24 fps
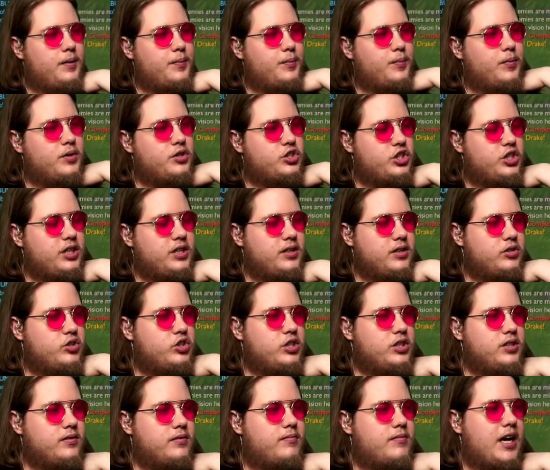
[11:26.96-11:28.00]

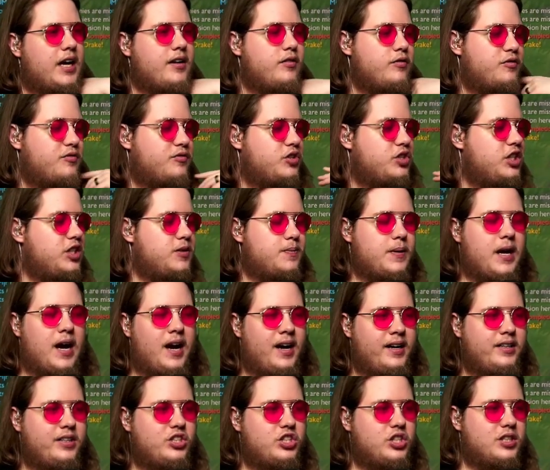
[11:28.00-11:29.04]
She's
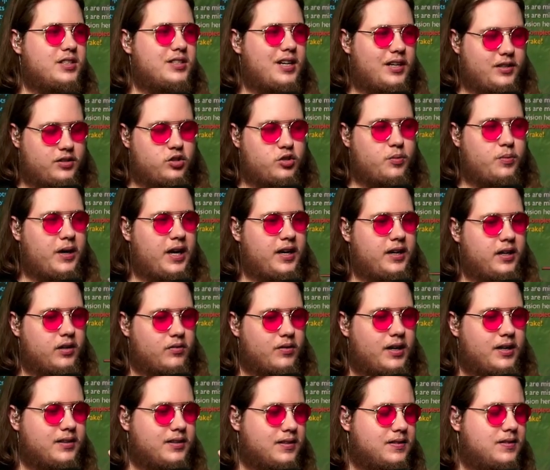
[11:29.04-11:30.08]
behind, she starts to panic,
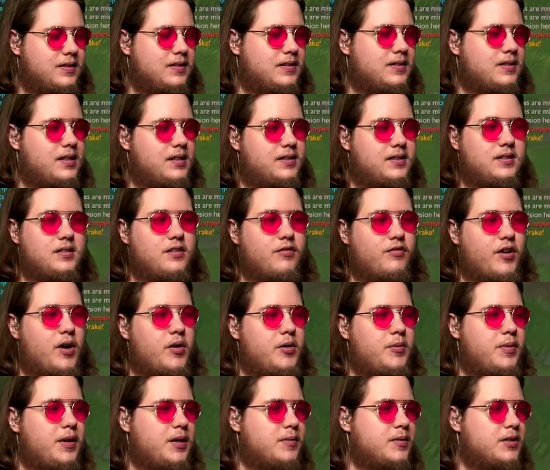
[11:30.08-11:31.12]
right? This is a very
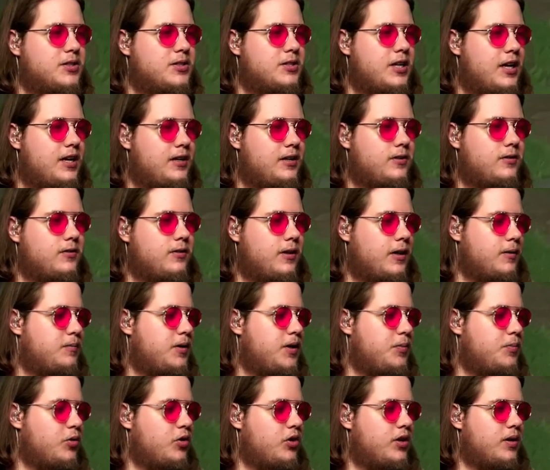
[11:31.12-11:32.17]
big mistake that
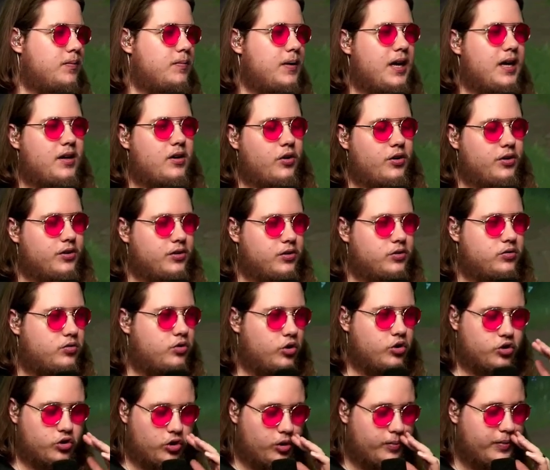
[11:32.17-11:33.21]
people can make on a
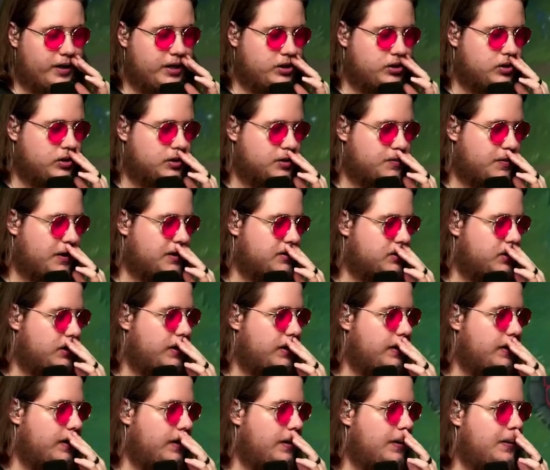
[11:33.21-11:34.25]
control mage,
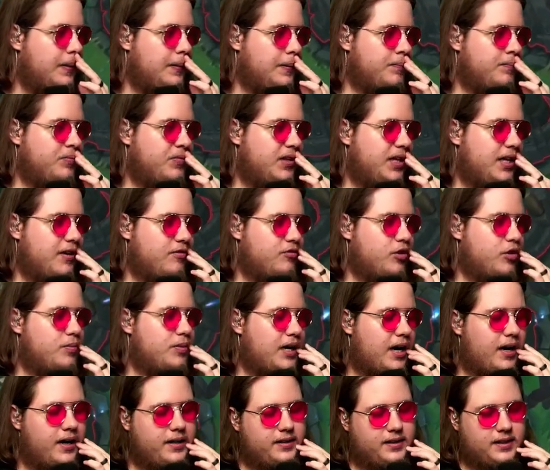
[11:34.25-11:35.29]
especially if you're
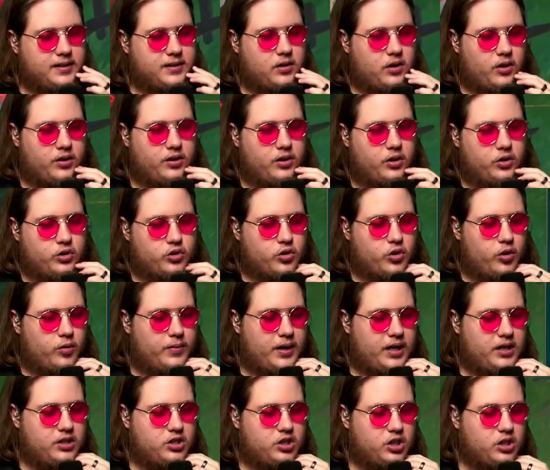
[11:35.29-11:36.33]
behind on a control
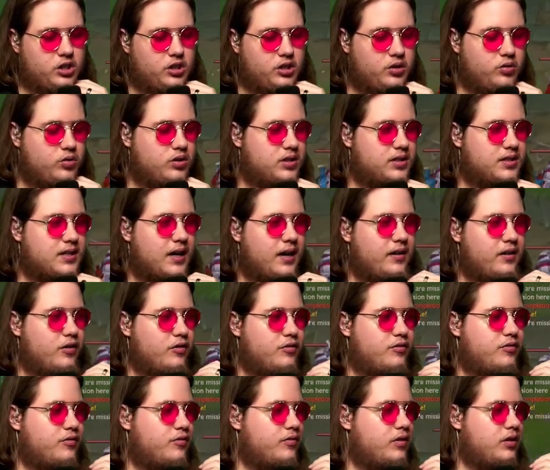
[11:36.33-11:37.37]
mage, you
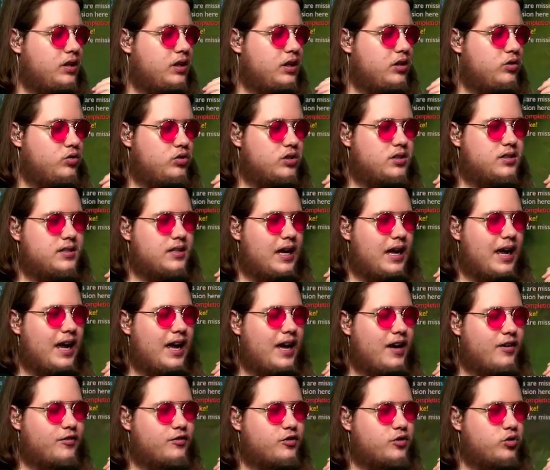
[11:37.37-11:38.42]
just
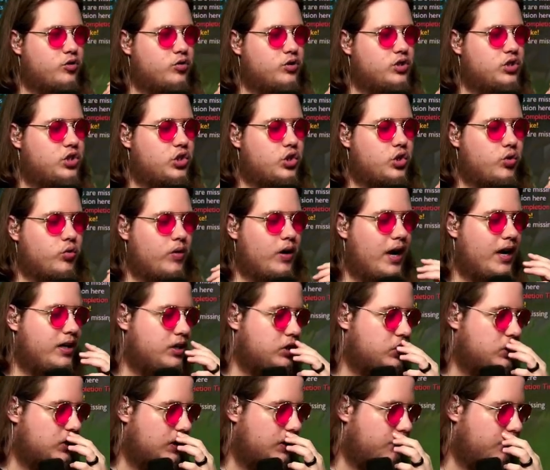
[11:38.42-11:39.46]
have to
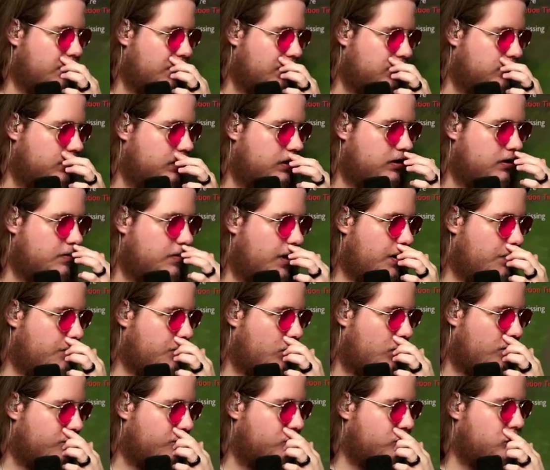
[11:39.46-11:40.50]
scratch impacting the map
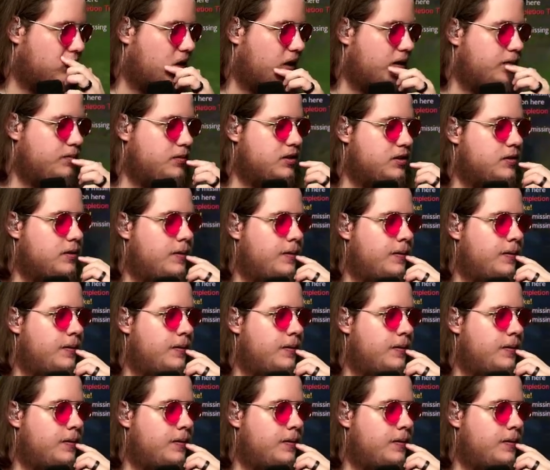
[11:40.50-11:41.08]
oftentimes.